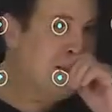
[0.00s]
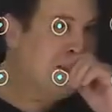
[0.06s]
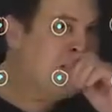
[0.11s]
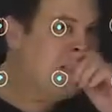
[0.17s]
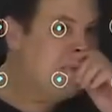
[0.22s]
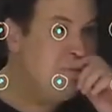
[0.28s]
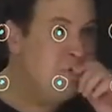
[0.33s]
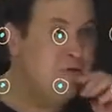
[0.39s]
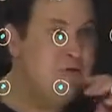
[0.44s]

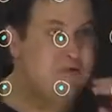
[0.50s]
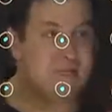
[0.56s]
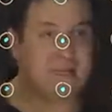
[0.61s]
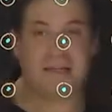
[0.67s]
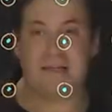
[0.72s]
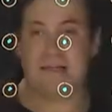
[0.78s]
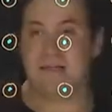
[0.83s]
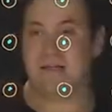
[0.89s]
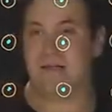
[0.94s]
Suppose
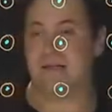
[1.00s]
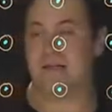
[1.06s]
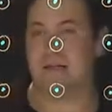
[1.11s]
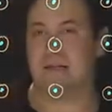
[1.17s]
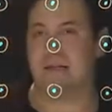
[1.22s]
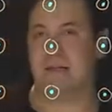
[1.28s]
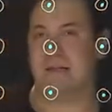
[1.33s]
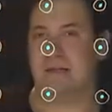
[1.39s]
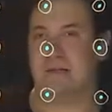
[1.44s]
that
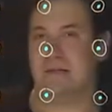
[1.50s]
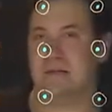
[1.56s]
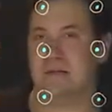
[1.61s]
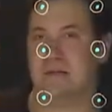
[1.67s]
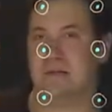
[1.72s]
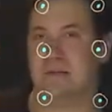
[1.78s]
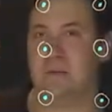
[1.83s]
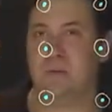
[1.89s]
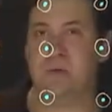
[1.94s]

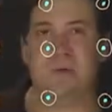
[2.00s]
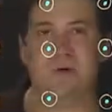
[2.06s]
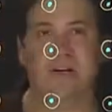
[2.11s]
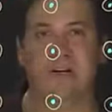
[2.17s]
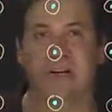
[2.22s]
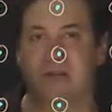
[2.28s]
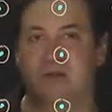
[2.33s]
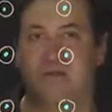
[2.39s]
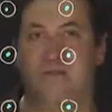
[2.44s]
we're
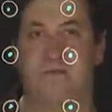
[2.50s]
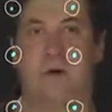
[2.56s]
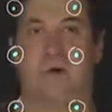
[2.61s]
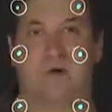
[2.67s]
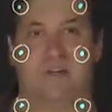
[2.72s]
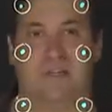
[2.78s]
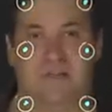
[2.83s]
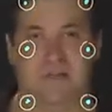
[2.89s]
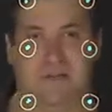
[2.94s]
in a
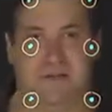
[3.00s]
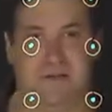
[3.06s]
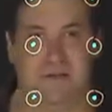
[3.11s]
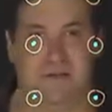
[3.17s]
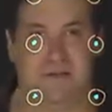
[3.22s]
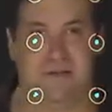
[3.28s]
forest,